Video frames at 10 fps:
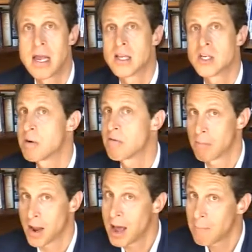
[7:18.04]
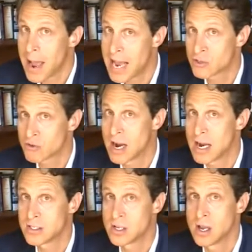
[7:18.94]
It should be from
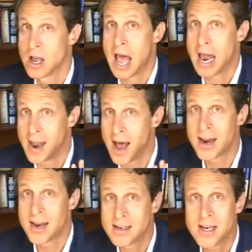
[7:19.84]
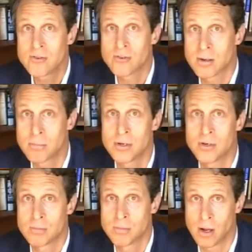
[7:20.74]
non-pasteurized and non-industrially
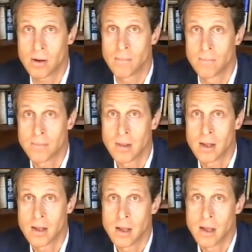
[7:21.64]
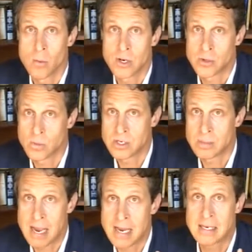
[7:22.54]
produced milk, which
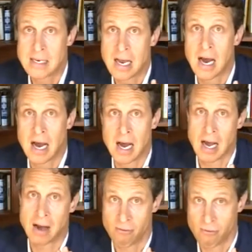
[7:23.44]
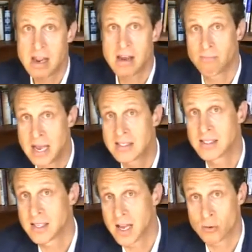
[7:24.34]
makes it free of
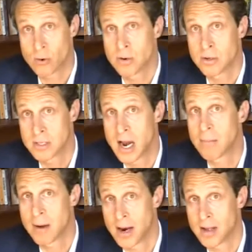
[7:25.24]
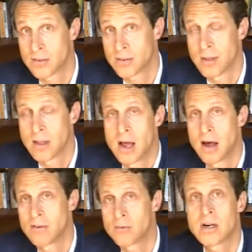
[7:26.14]
pesticides, hormones, and antibiotics.
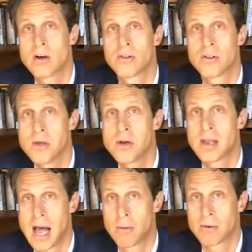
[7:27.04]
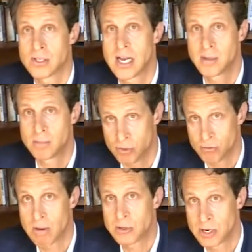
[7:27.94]
There's one called ImmunoCal, which is actually
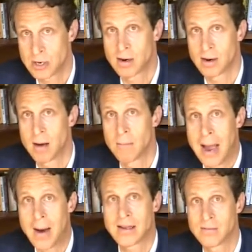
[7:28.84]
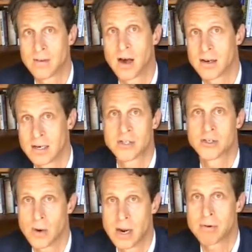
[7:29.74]
prescription bioactive
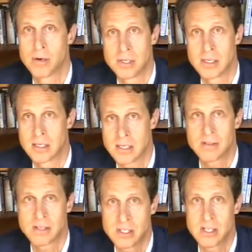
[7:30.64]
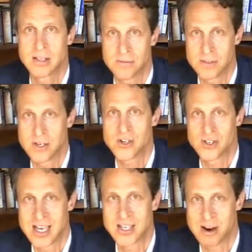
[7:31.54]
non-denatured whey protein that's even listed in the
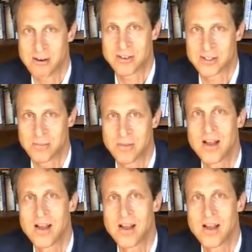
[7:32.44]
physician's desk reference.